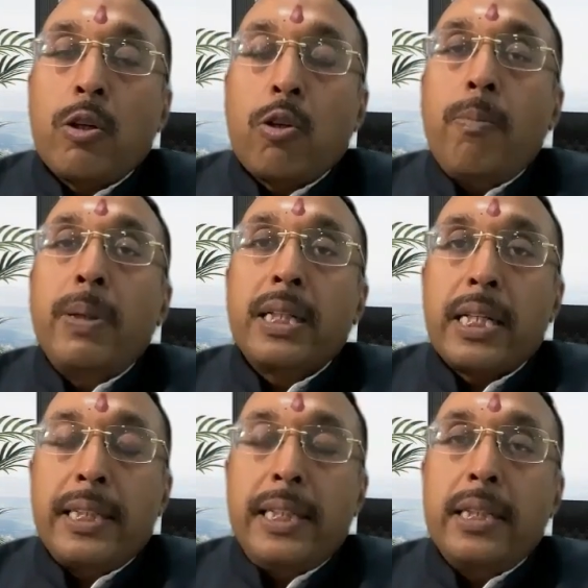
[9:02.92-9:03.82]
the common
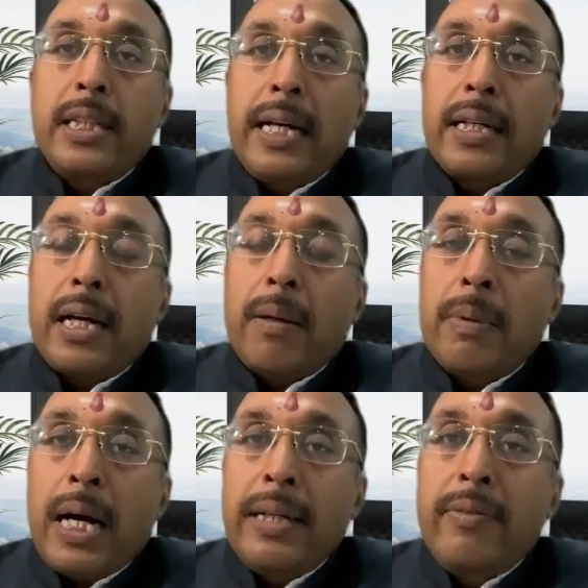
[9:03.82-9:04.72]
credit, that
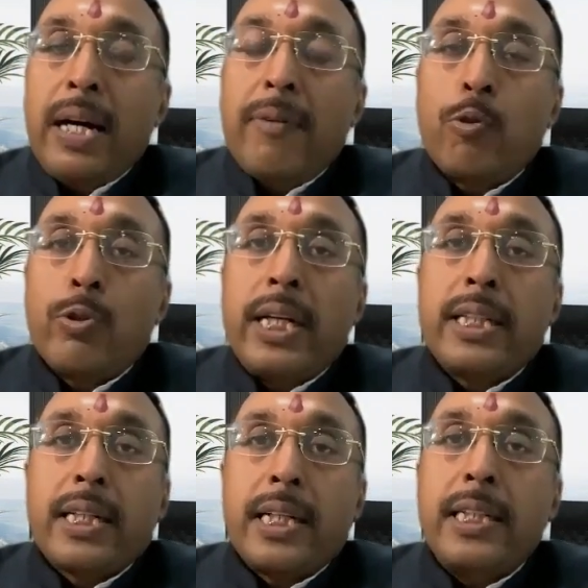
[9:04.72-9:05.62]
I have to take
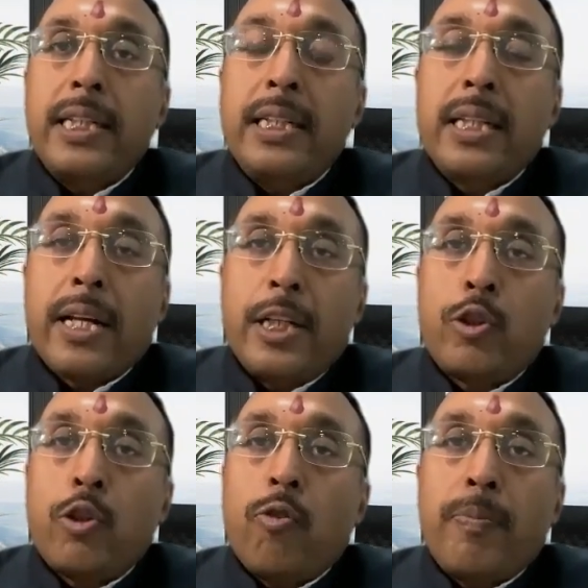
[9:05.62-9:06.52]
the credit in the
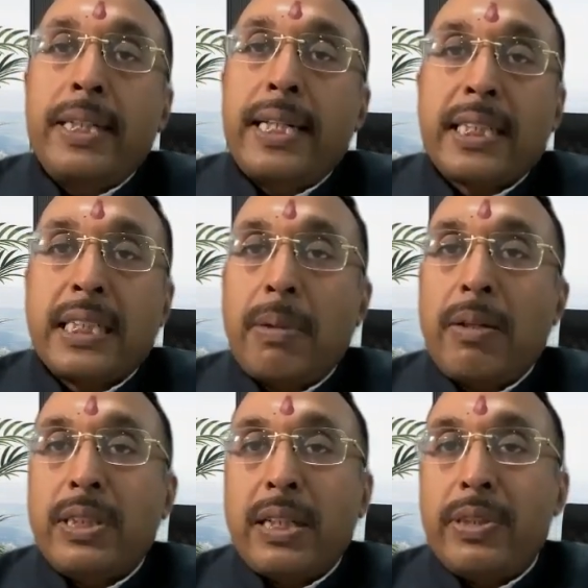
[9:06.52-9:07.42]
ratio of my taxable
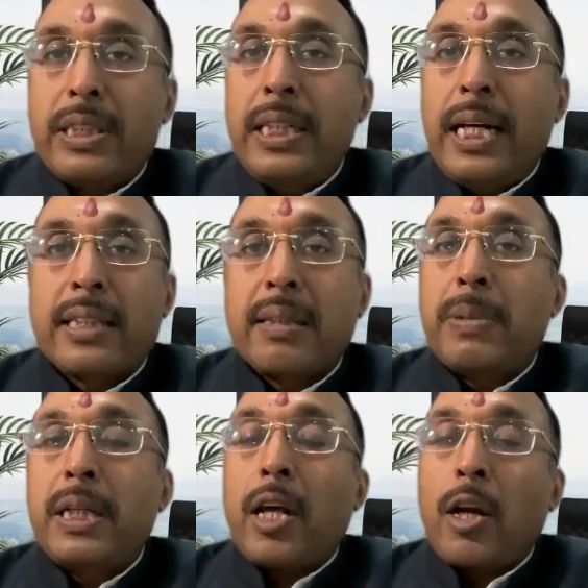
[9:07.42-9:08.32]
vis-a-vis the
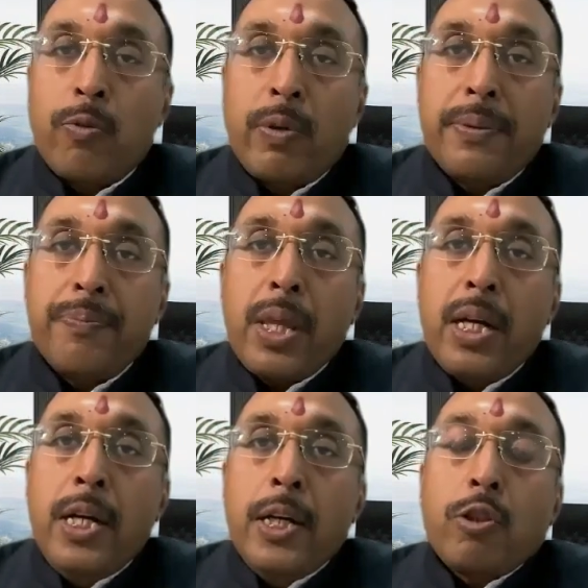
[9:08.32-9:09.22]
exempted turnover.
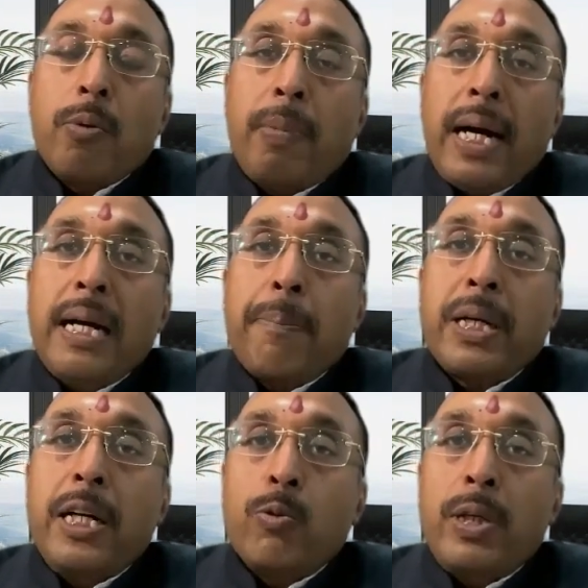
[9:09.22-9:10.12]
So my
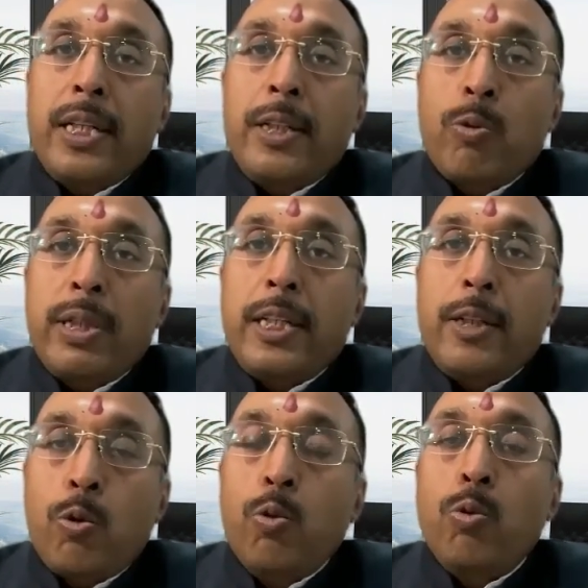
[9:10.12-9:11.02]
April
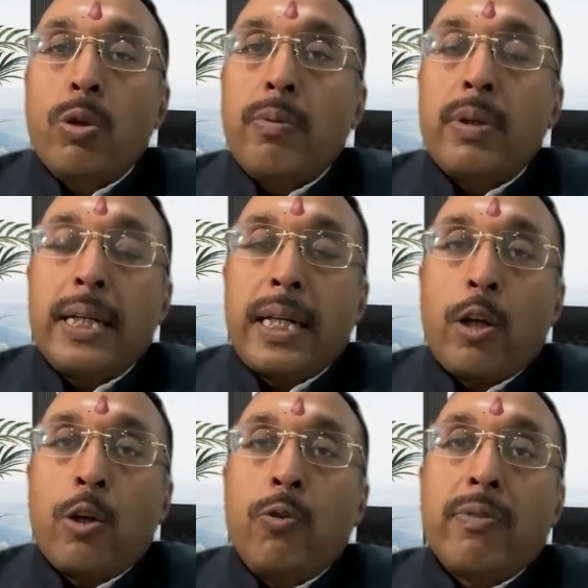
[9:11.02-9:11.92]
2022
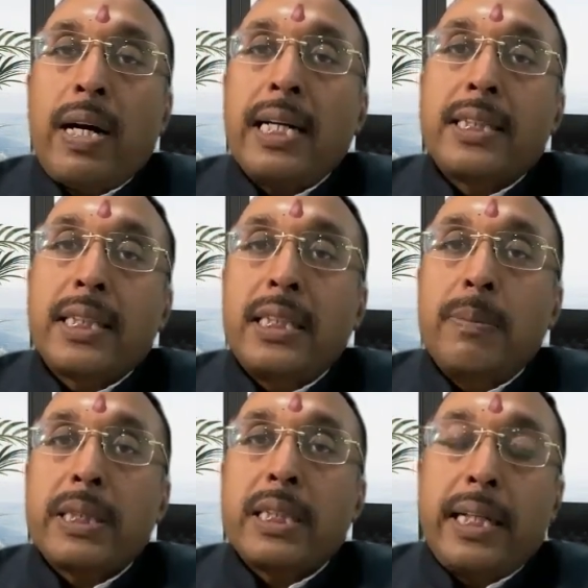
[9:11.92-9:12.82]
turnover was
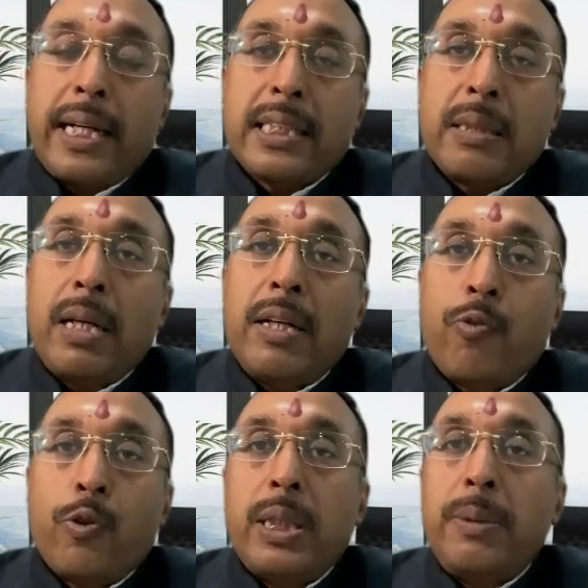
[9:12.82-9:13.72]
60% taxable and
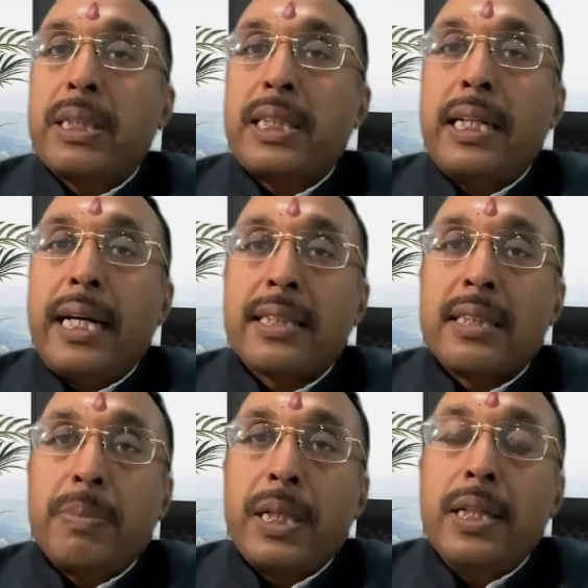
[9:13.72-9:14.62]
40%
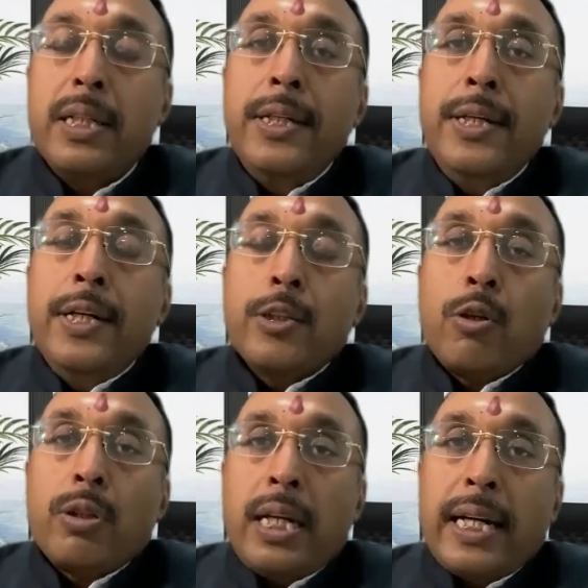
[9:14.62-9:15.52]
exempted.
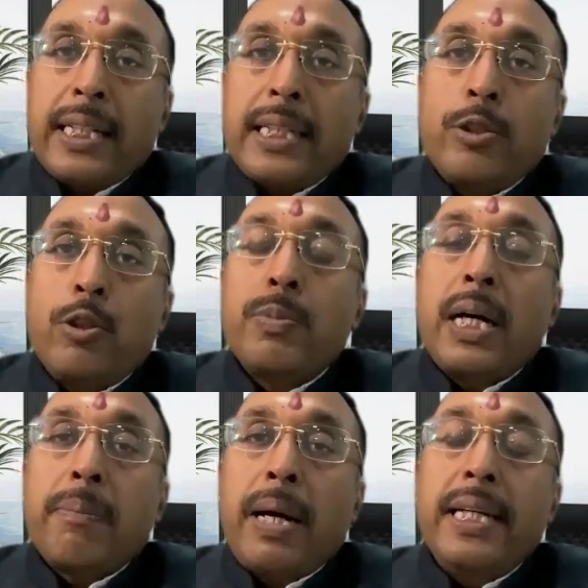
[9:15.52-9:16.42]
So let us assume
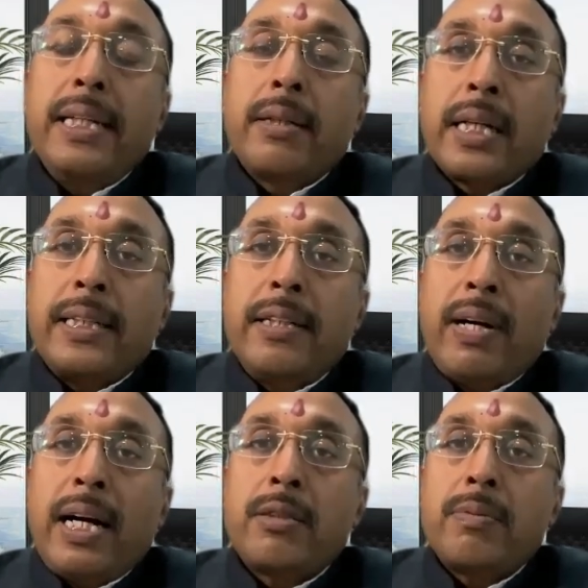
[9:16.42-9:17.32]
that my credit
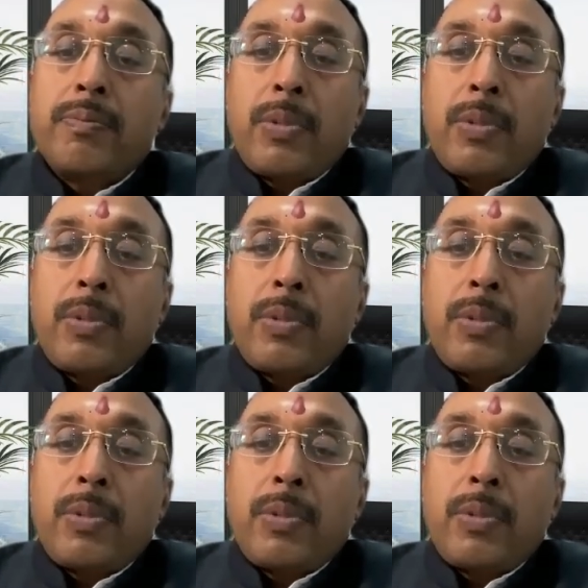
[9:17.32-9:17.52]
was